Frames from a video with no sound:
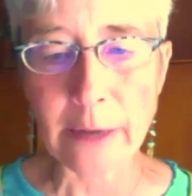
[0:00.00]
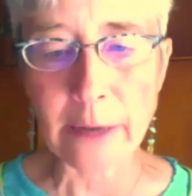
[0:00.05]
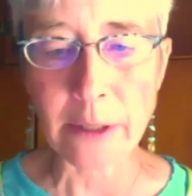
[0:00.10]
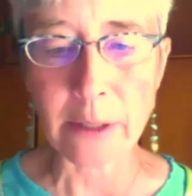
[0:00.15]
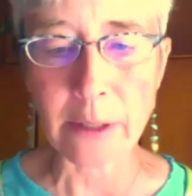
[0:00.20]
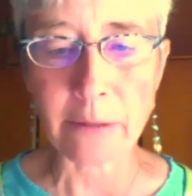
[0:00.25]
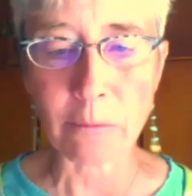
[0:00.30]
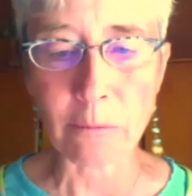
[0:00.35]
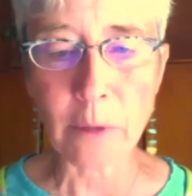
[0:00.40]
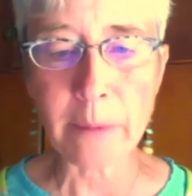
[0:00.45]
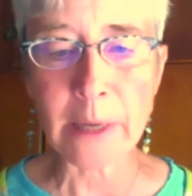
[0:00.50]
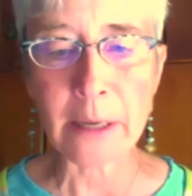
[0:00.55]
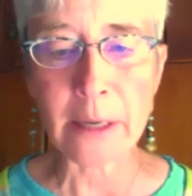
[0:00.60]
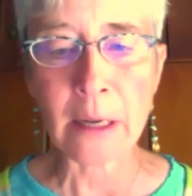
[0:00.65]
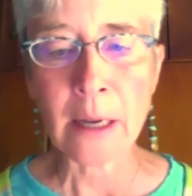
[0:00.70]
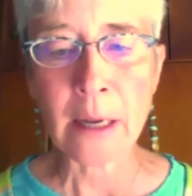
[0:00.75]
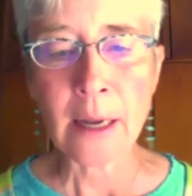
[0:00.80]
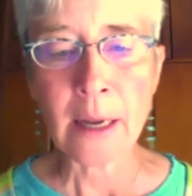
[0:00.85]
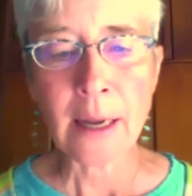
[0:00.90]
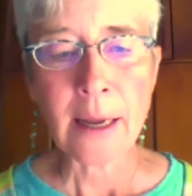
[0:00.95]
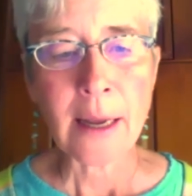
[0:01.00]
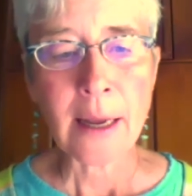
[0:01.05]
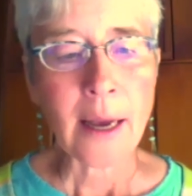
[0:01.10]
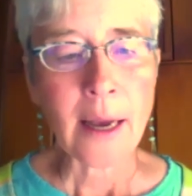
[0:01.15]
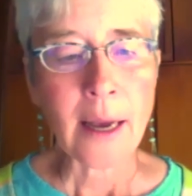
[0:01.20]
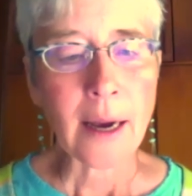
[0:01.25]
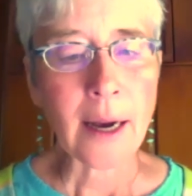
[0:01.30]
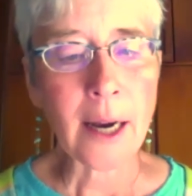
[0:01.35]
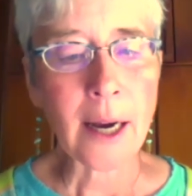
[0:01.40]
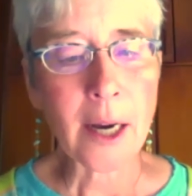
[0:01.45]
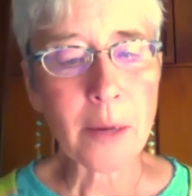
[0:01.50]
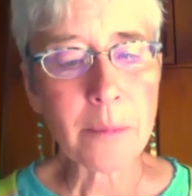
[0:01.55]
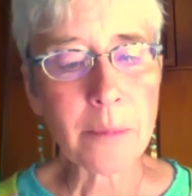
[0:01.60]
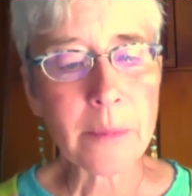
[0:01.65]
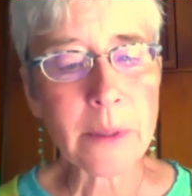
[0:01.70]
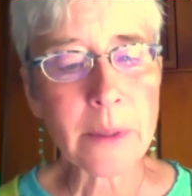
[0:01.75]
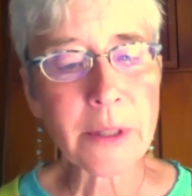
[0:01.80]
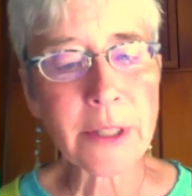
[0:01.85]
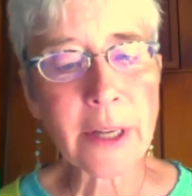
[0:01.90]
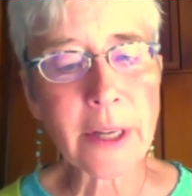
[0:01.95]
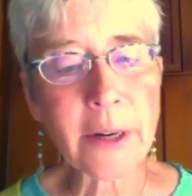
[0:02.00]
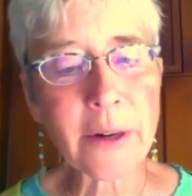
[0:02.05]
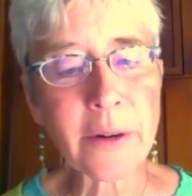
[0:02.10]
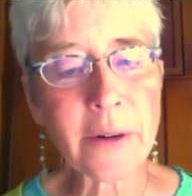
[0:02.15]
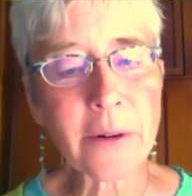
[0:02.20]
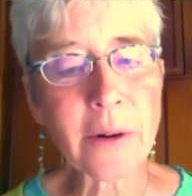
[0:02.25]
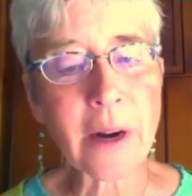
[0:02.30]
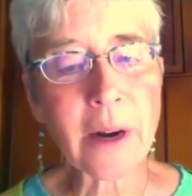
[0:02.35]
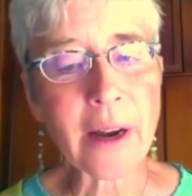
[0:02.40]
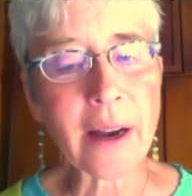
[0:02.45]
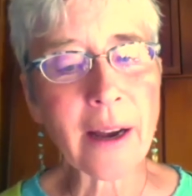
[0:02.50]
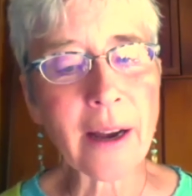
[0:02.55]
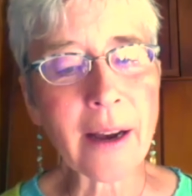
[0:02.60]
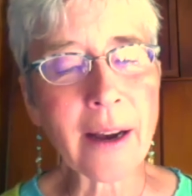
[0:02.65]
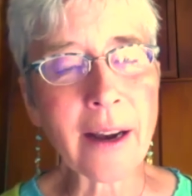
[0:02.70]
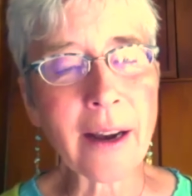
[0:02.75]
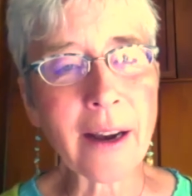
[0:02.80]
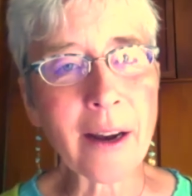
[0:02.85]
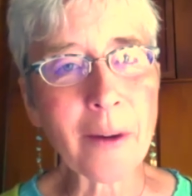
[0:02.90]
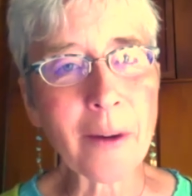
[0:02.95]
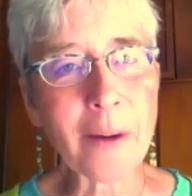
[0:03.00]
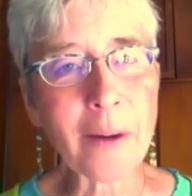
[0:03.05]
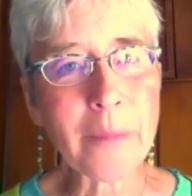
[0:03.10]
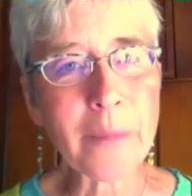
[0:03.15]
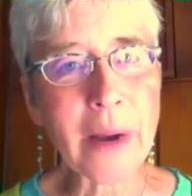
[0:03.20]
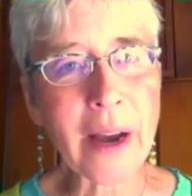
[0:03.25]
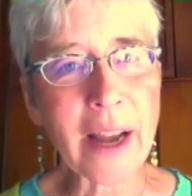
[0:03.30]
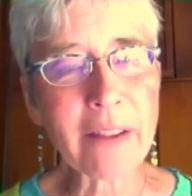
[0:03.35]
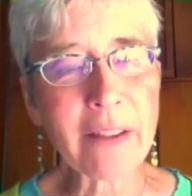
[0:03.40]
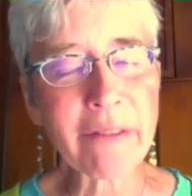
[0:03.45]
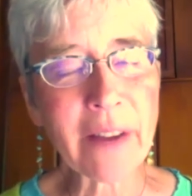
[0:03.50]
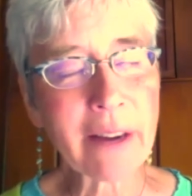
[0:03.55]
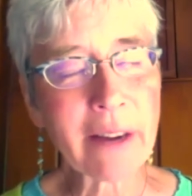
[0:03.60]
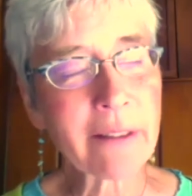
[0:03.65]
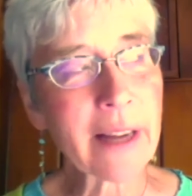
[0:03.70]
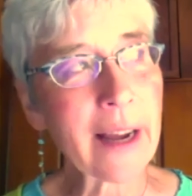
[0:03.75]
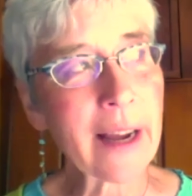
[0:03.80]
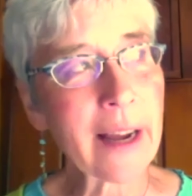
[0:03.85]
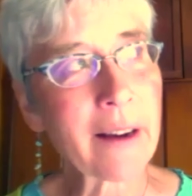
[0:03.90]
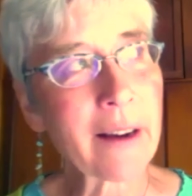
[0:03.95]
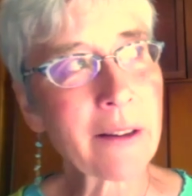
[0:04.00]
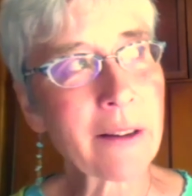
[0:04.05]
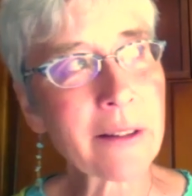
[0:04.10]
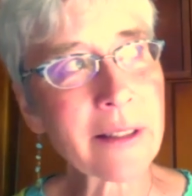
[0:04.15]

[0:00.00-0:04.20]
of women. So I found out